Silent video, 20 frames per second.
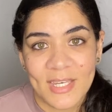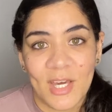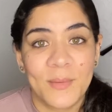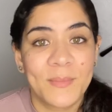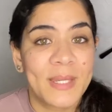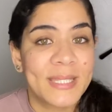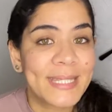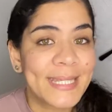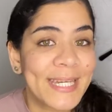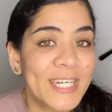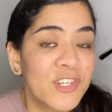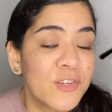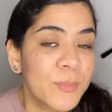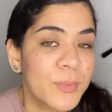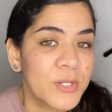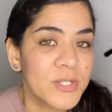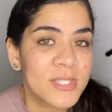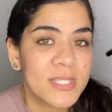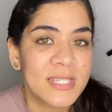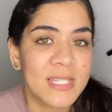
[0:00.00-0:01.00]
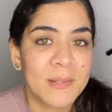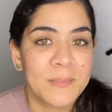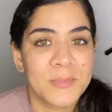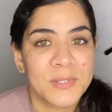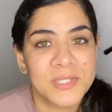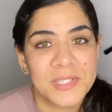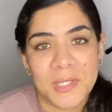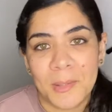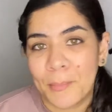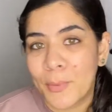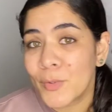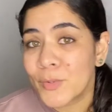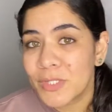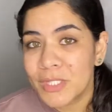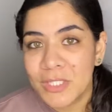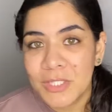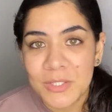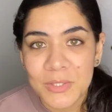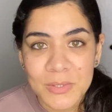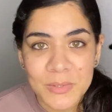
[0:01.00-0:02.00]
Now, I'm not the kind of person that puts up
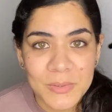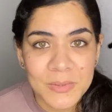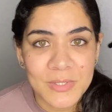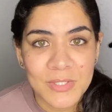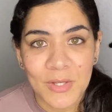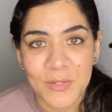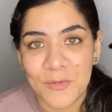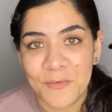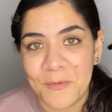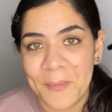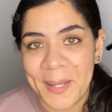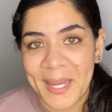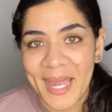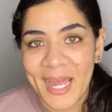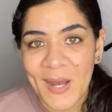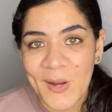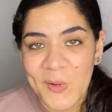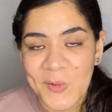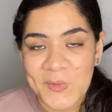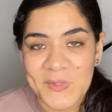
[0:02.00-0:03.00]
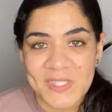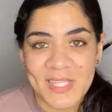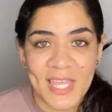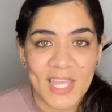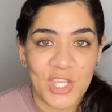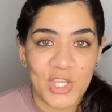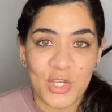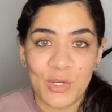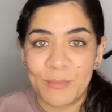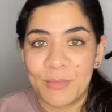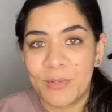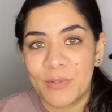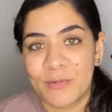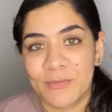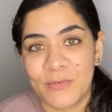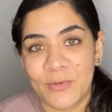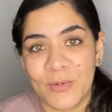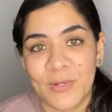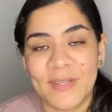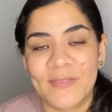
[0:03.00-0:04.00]
post-it notes all over my house saying you're
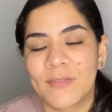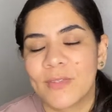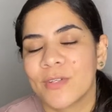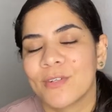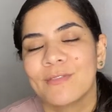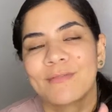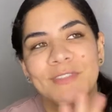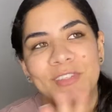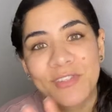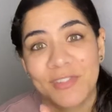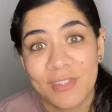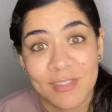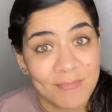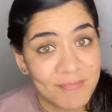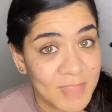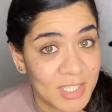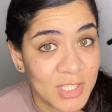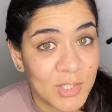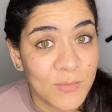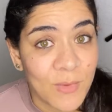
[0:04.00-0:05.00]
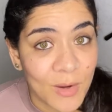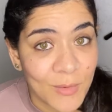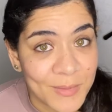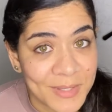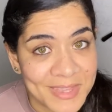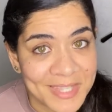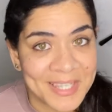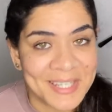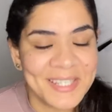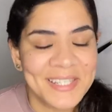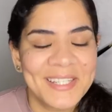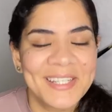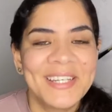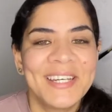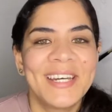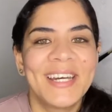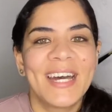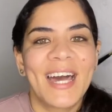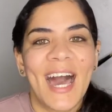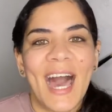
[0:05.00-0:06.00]
beautiful, even though there's nothing wrong with that.
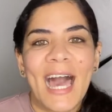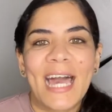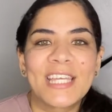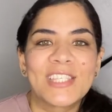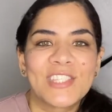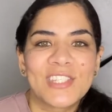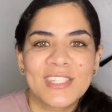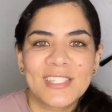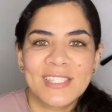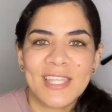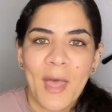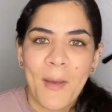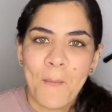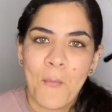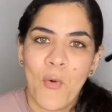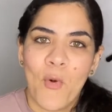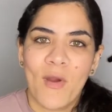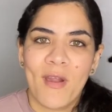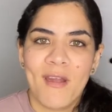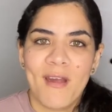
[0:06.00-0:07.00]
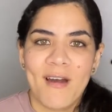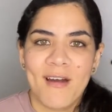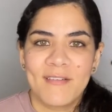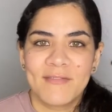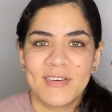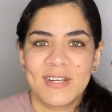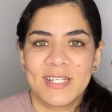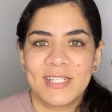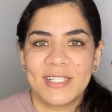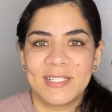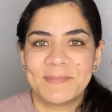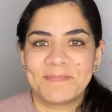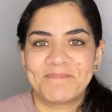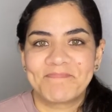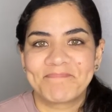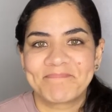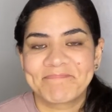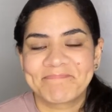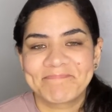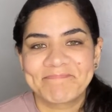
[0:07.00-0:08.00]
I just am more of
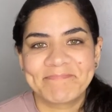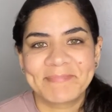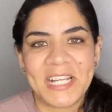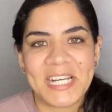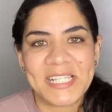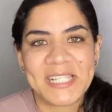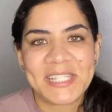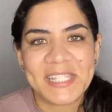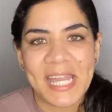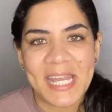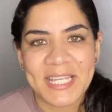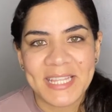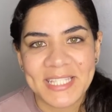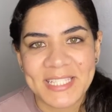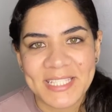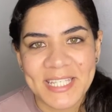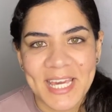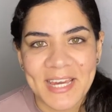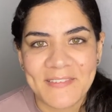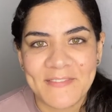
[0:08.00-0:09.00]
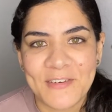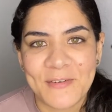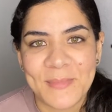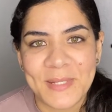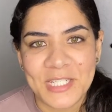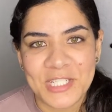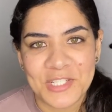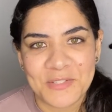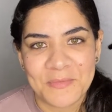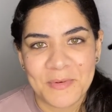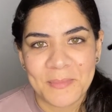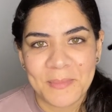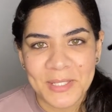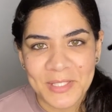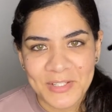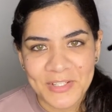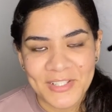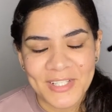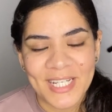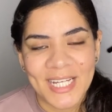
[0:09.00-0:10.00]
a silent affirmation
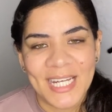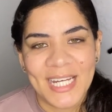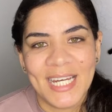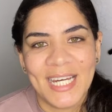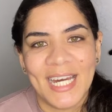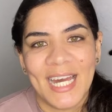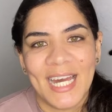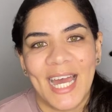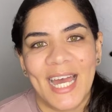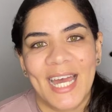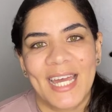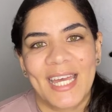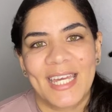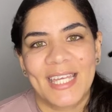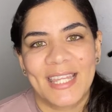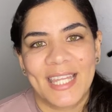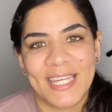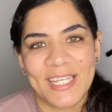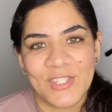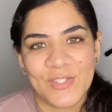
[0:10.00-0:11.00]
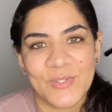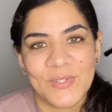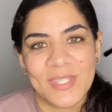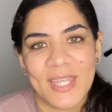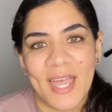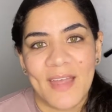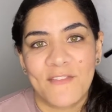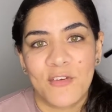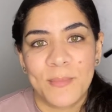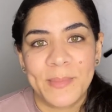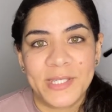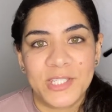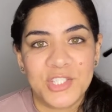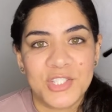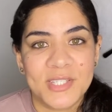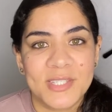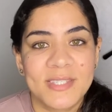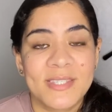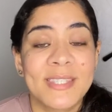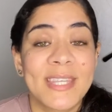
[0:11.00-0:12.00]
repeater. I like to say
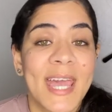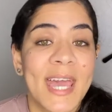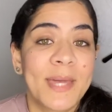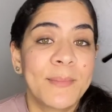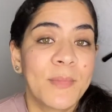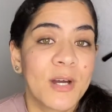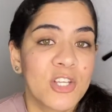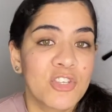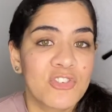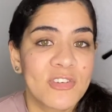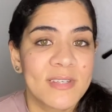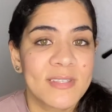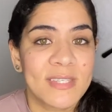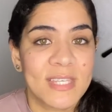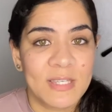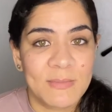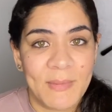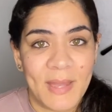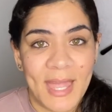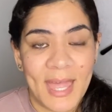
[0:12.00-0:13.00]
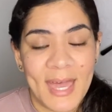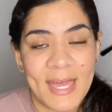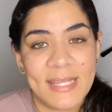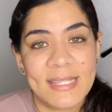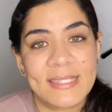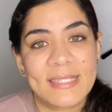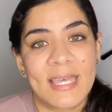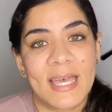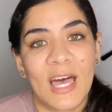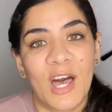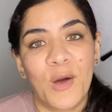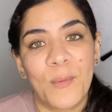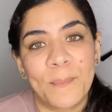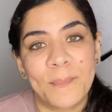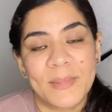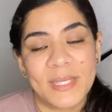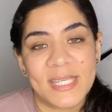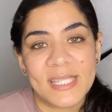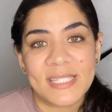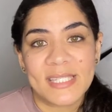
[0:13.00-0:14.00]
affirmations and mantras in my head to
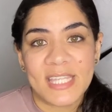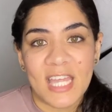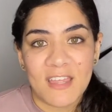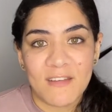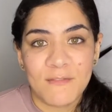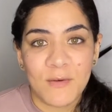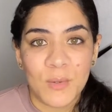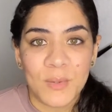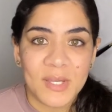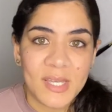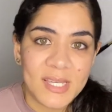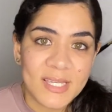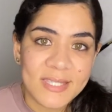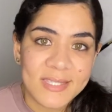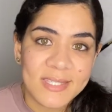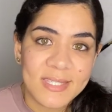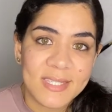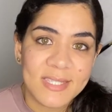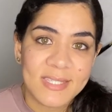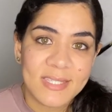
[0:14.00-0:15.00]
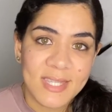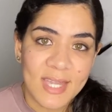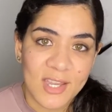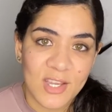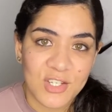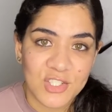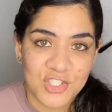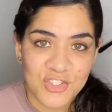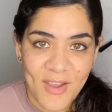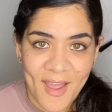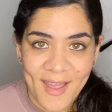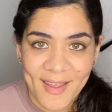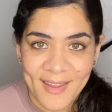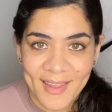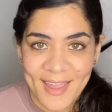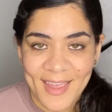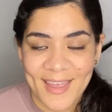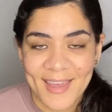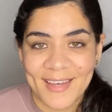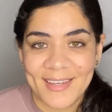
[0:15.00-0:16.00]
help me stay focused, stay on track,
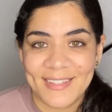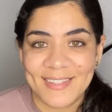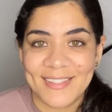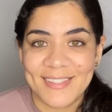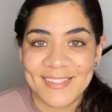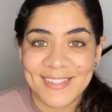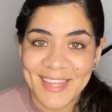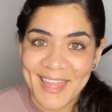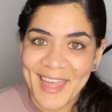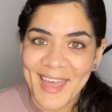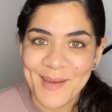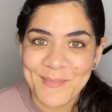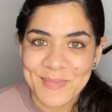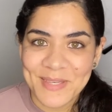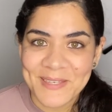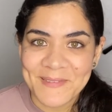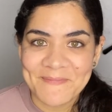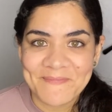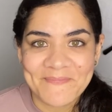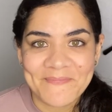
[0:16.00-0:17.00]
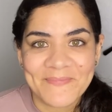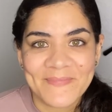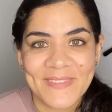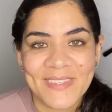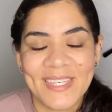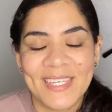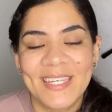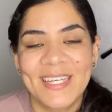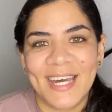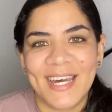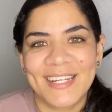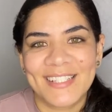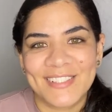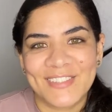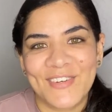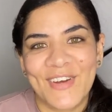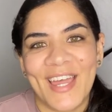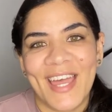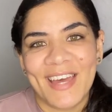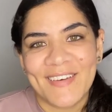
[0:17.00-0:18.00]
and stay happy.
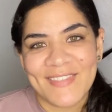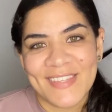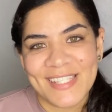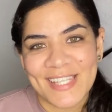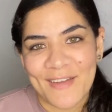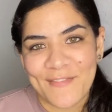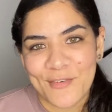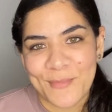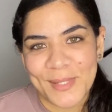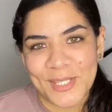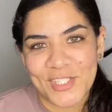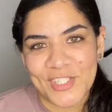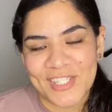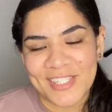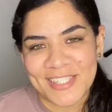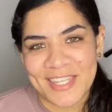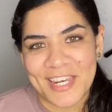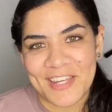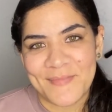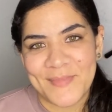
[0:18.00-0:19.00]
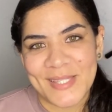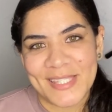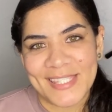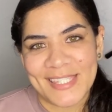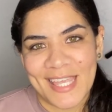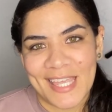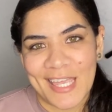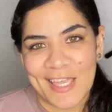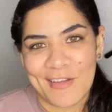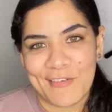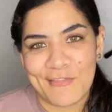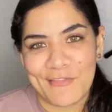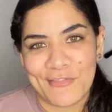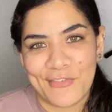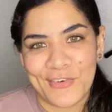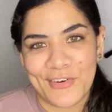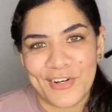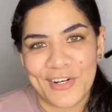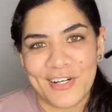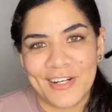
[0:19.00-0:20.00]
So I have these affirmations that I've been saying
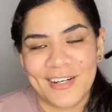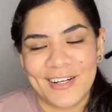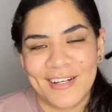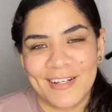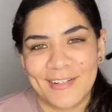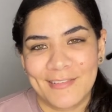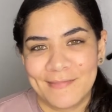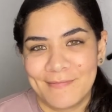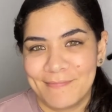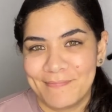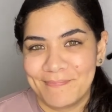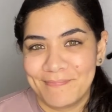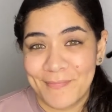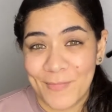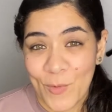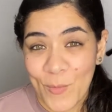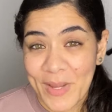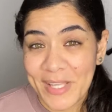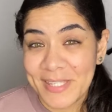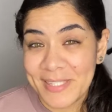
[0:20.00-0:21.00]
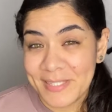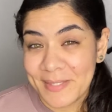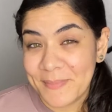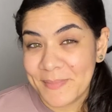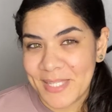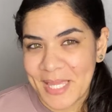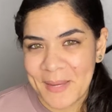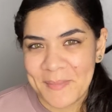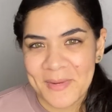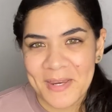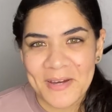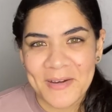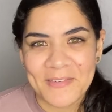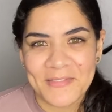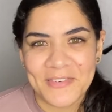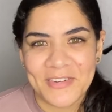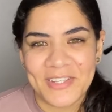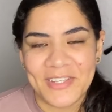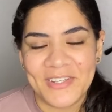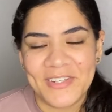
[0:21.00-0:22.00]
for quite some time now,
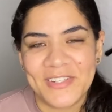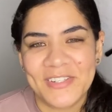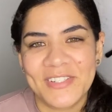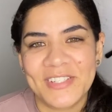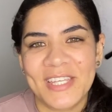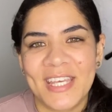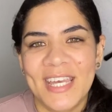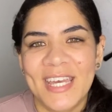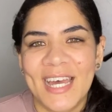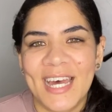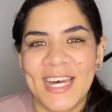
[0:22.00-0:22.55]
for years.